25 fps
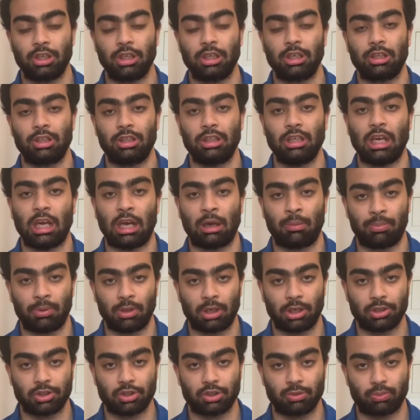thing is the
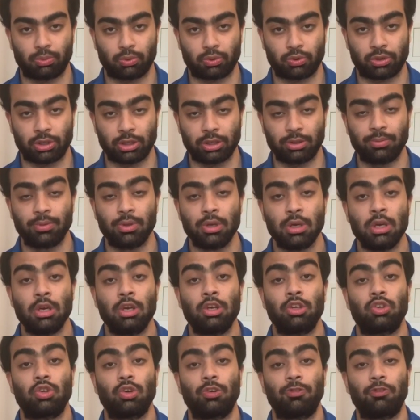application process.
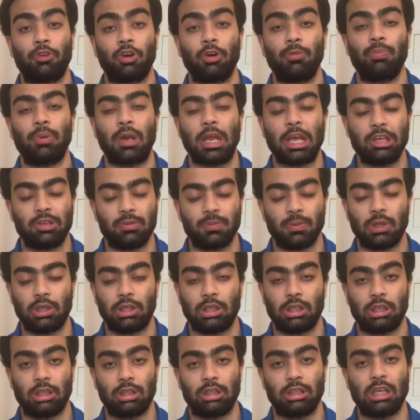So for placement
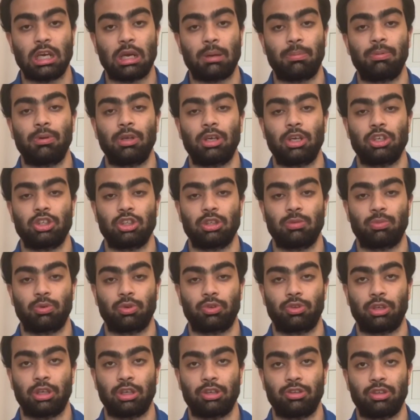year, the application
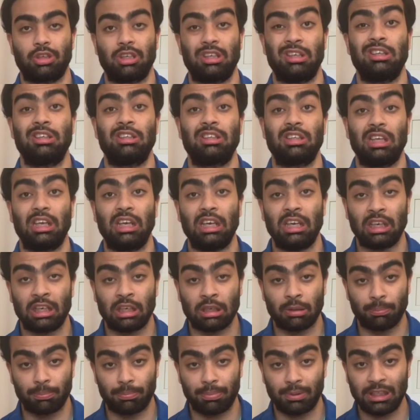process is
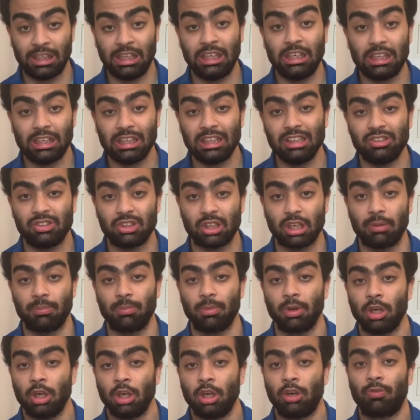completely
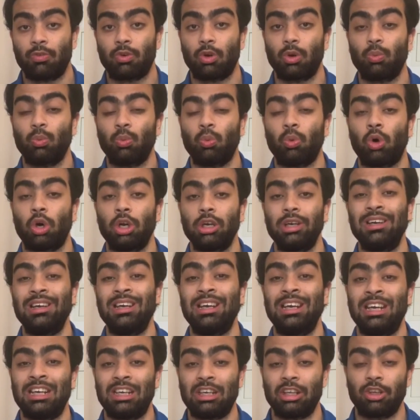same for what
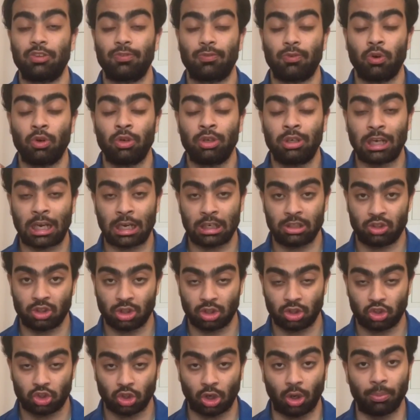it is for
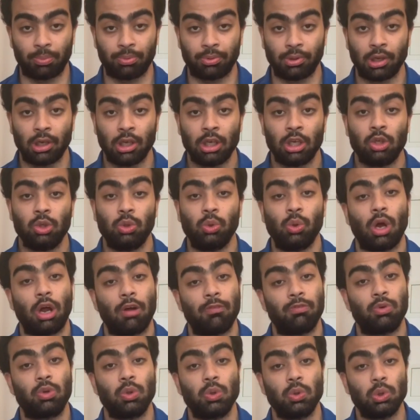graduate jobs. You
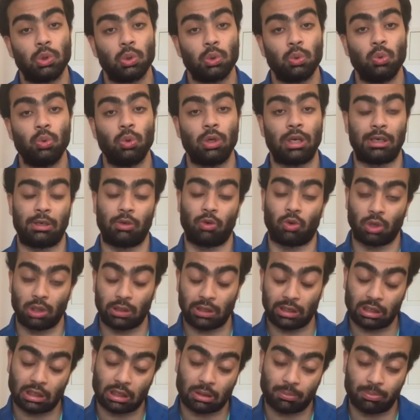have to do an
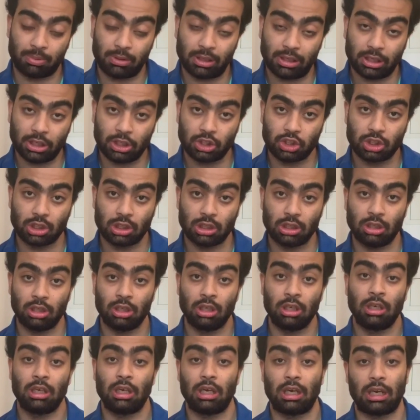online application,
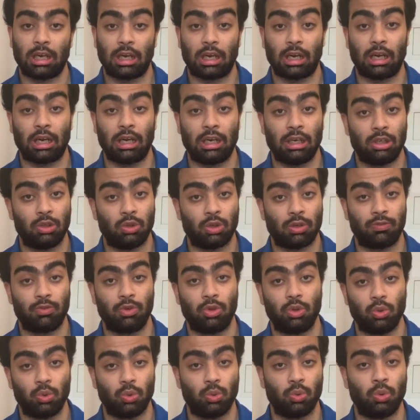and you have to
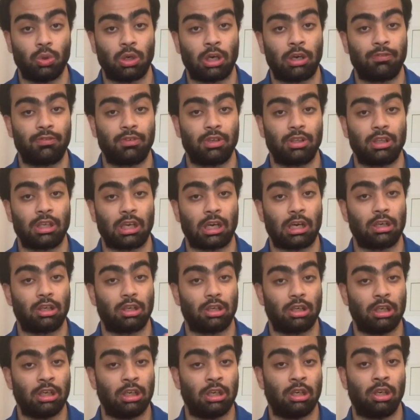do after
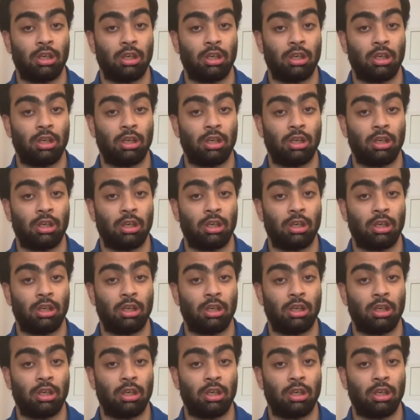that